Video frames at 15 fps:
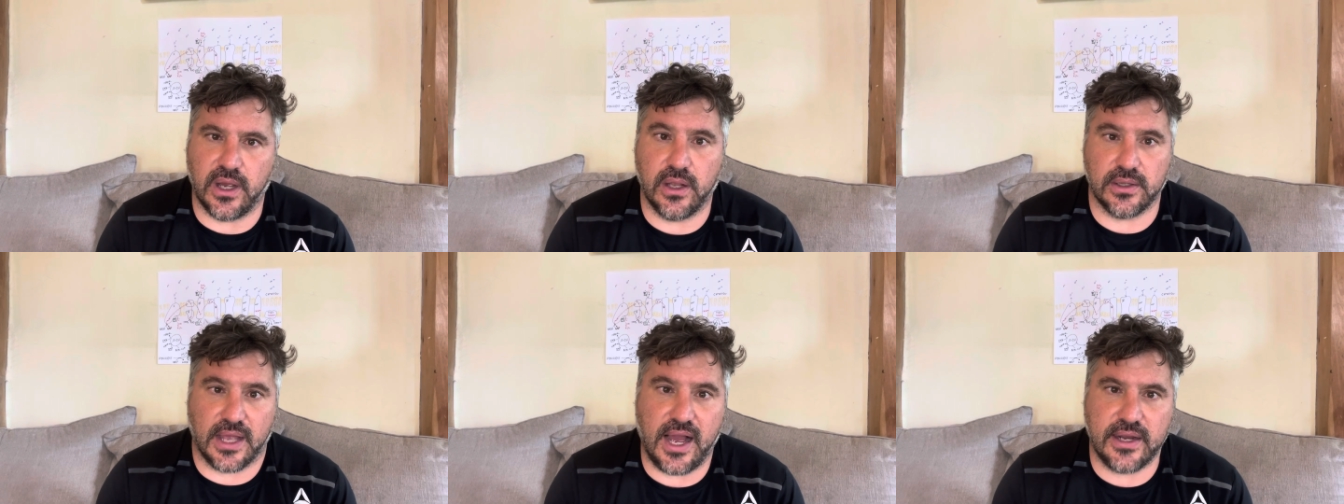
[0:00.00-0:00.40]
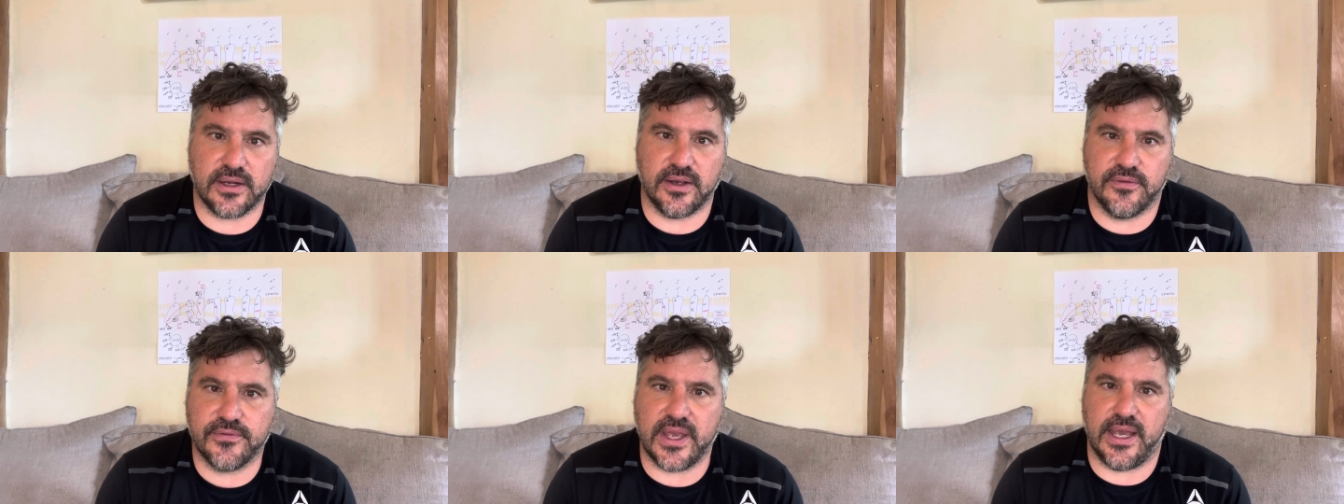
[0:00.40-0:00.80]
a lot
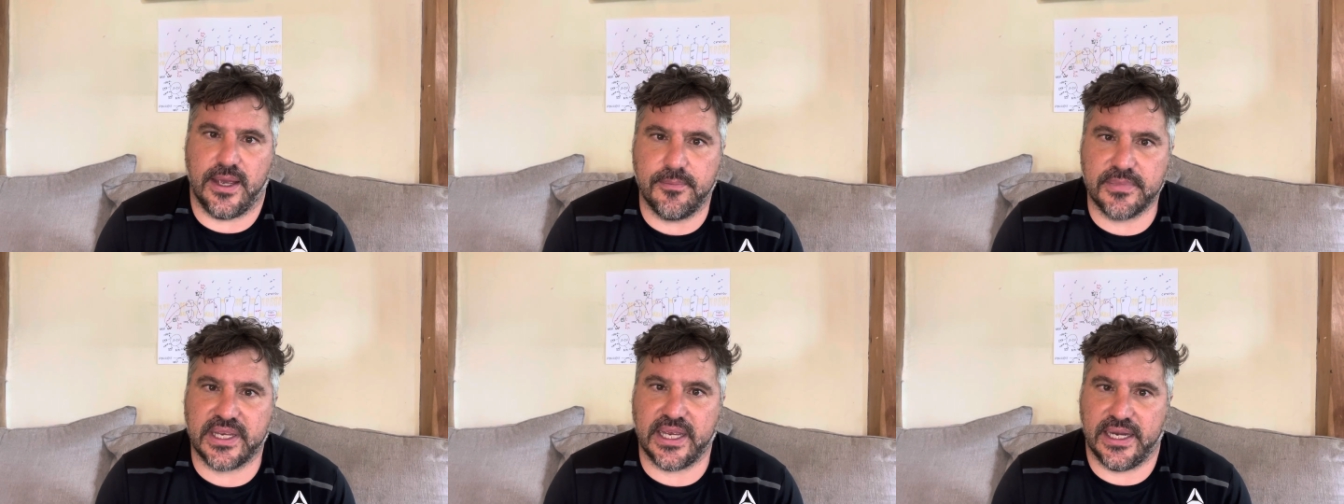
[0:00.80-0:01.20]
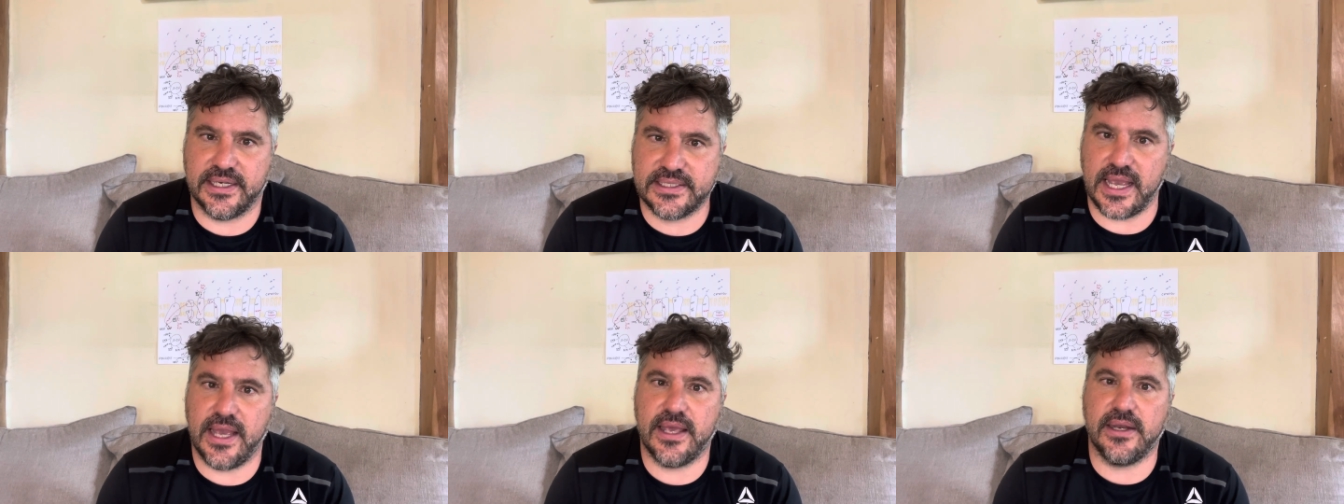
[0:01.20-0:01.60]
of the
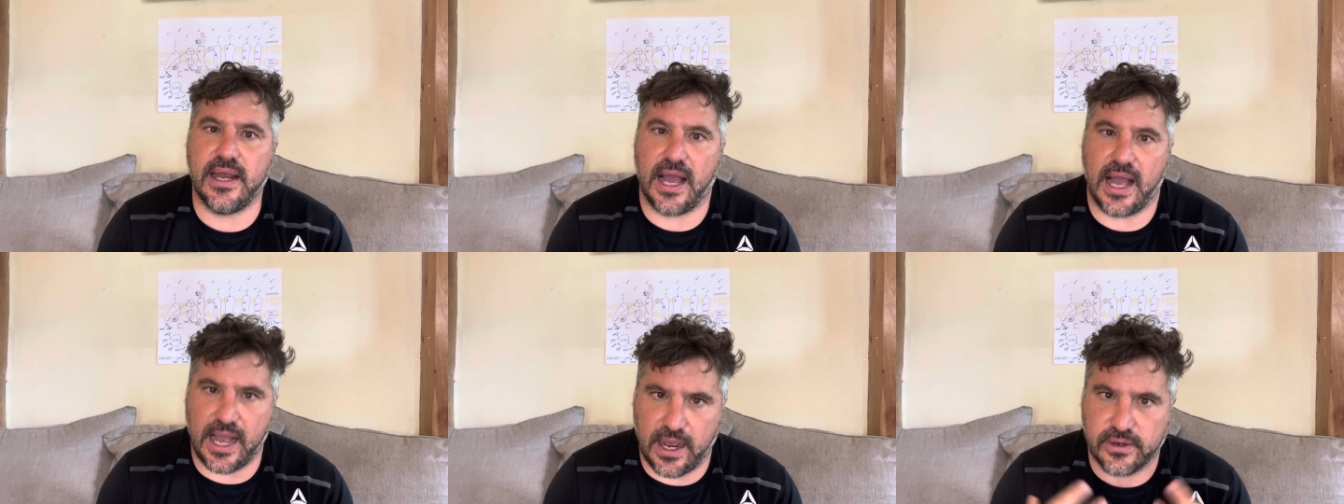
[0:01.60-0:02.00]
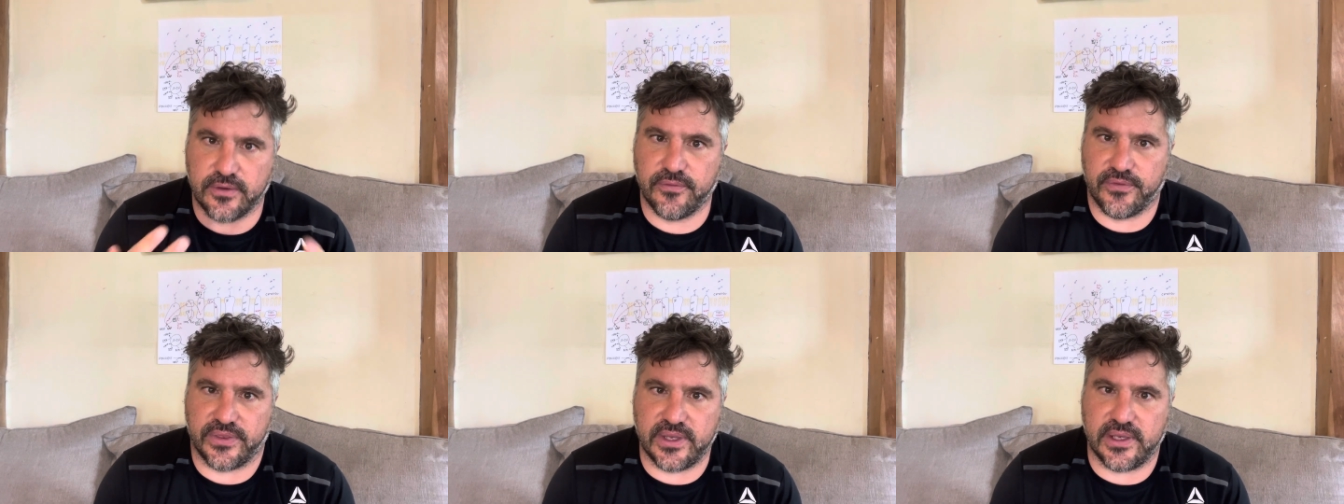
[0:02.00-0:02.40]
MK10 out
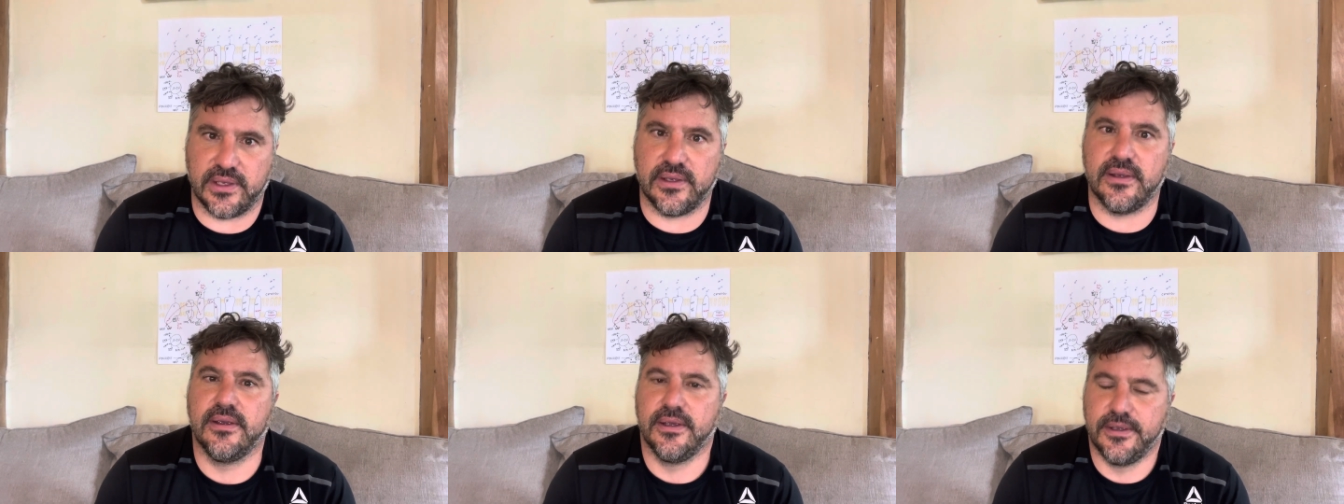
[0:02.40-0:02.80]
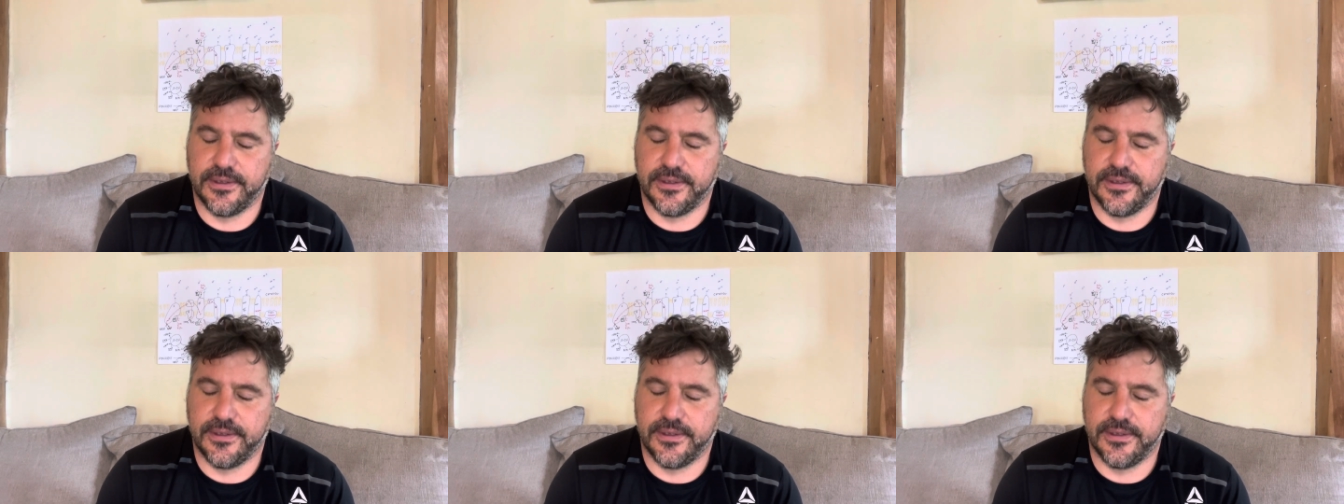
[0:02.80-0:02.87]
of the